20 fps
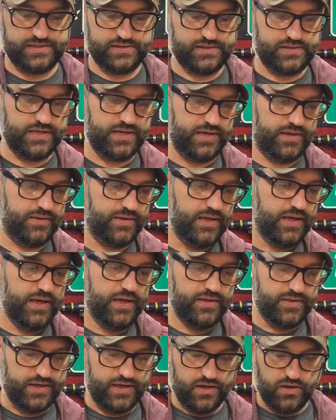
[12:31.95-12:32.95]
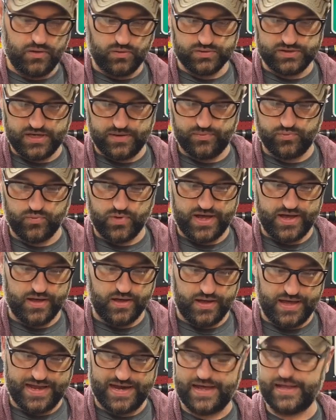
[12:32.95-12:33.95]
They they hold up
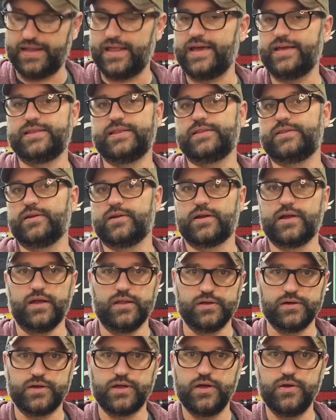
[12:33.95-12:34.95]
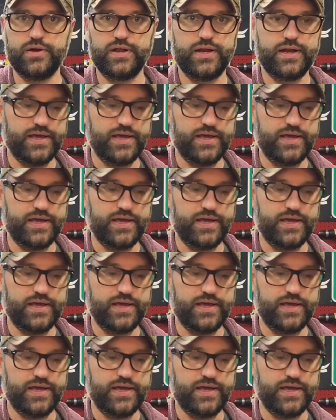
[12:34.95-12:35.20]
well, and I like that they're color coded.